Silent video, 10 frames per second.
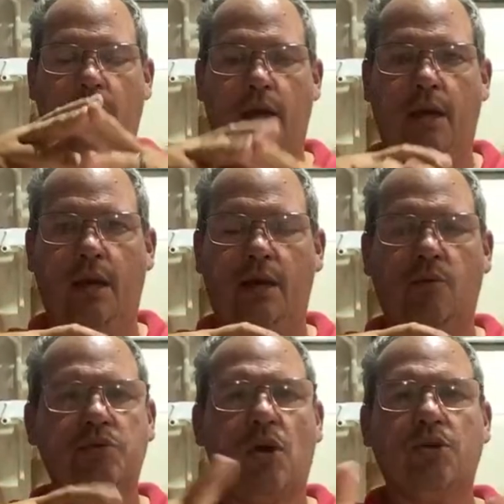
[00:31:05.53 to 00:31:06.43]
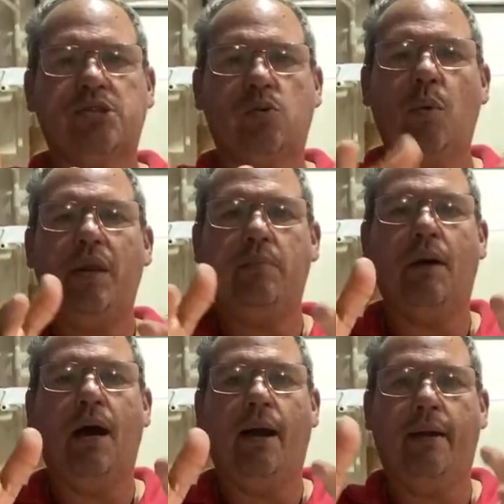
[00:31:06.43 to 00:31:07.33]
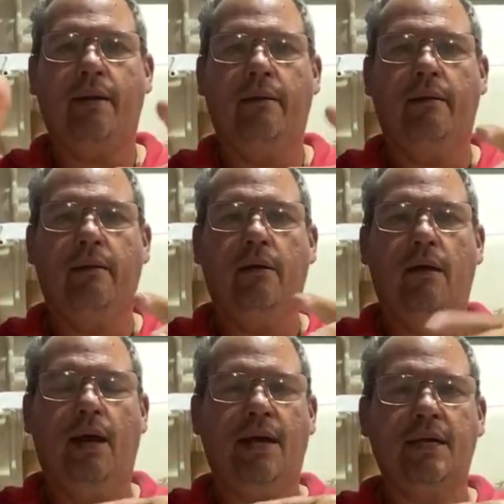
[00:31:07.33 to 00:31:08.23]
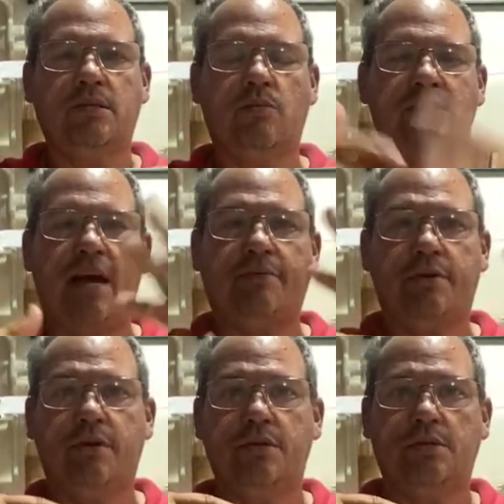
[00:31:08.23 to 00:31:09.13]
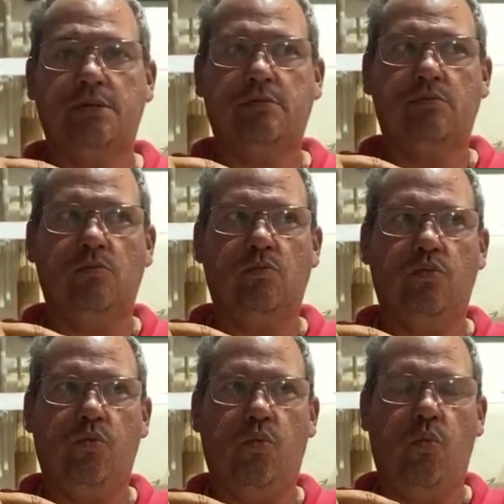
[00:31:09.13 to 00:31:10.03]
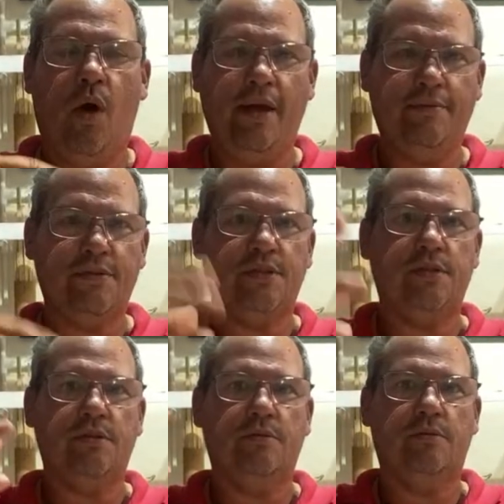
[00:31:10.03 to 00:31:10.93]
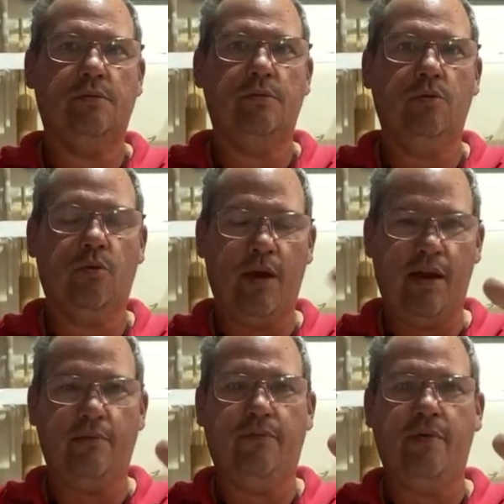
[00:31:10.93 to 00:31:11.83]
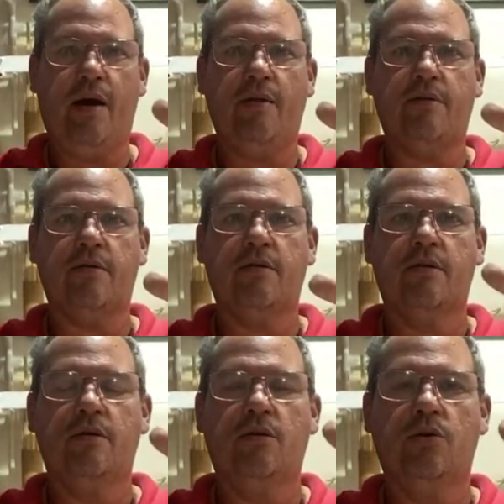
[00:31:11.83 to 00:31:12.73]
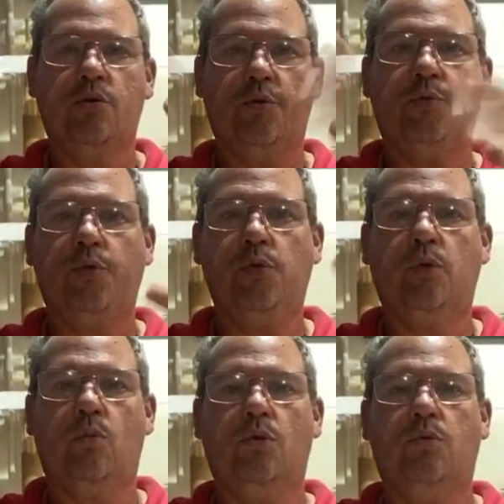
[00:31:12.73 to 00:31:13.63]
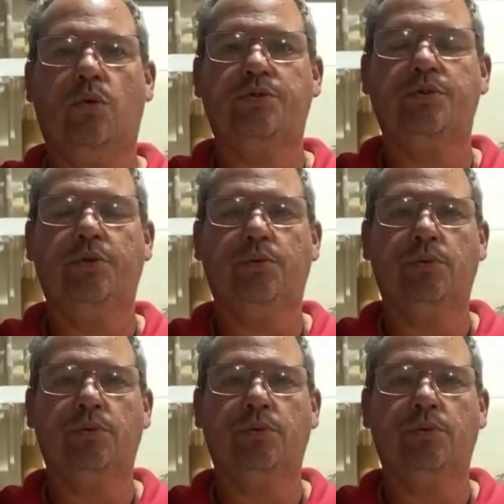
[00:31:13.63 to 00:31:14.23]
and it was called Sweetie Pie. I guess it was after his wife's grandfather who flew in World War II.